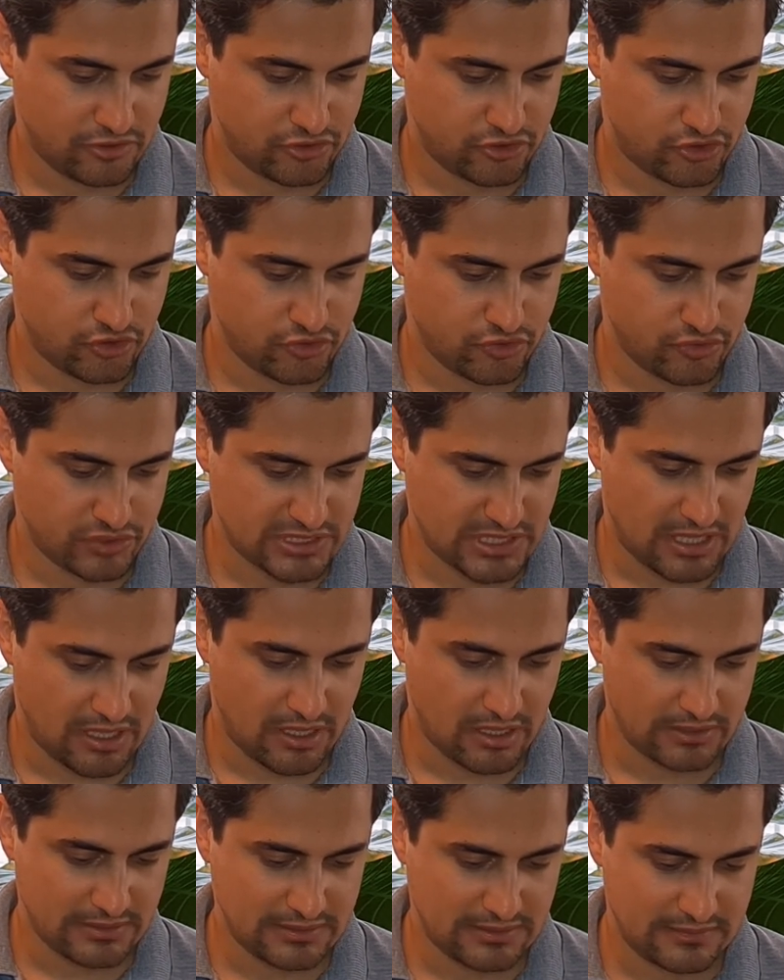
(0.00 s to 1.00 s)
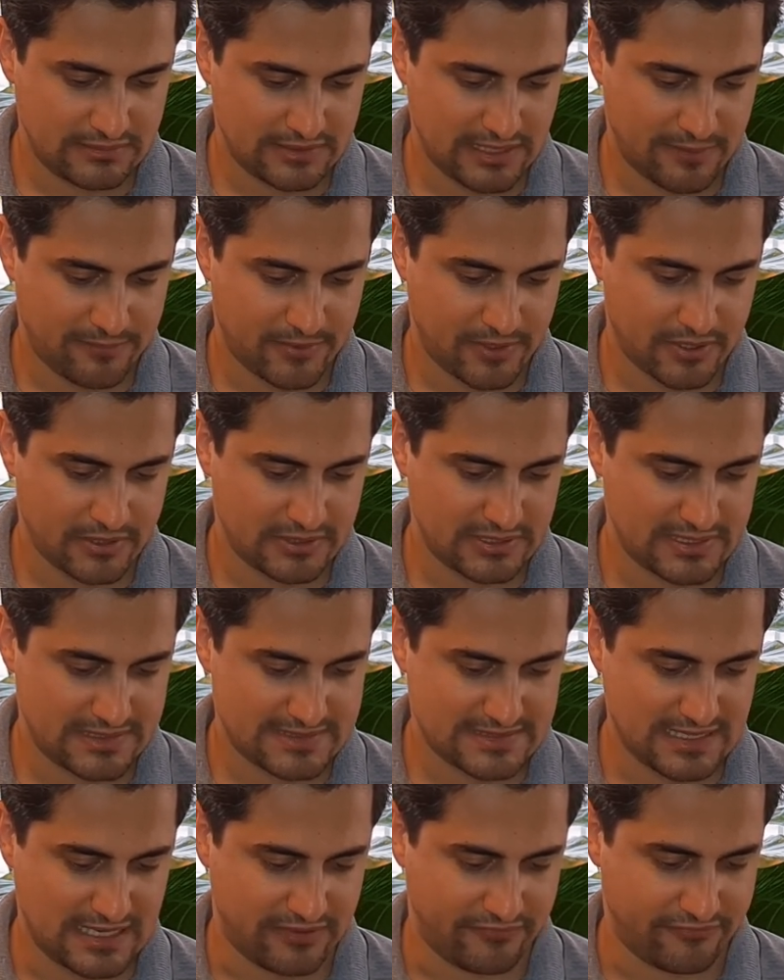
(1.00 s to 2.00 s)
Choose on, tap on
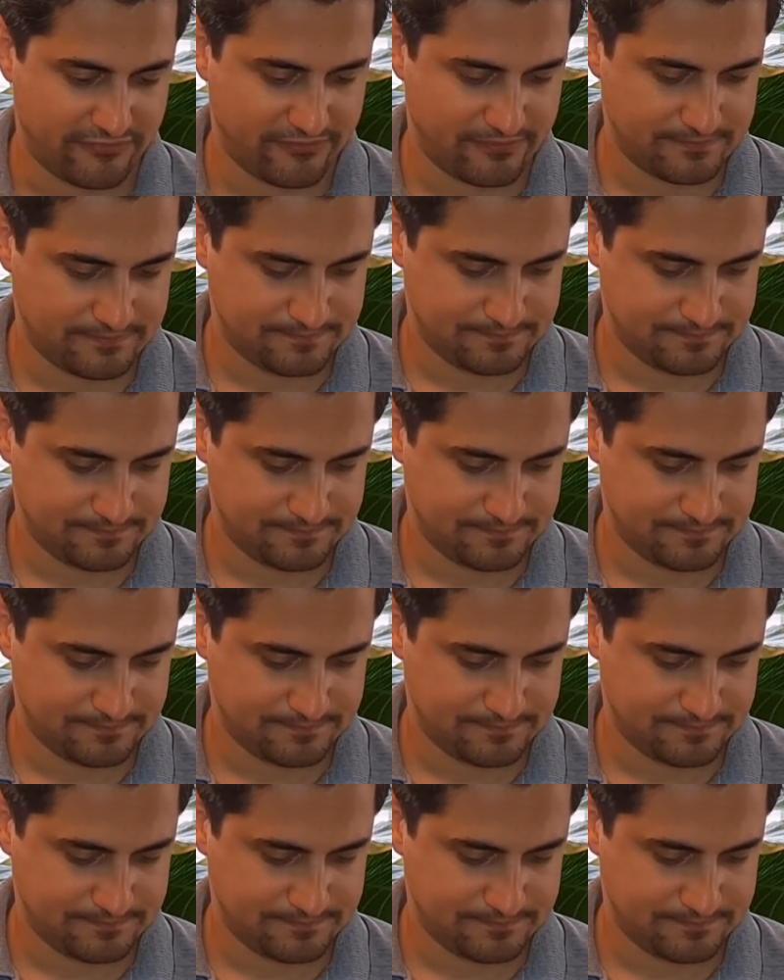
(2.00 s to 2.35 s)
save.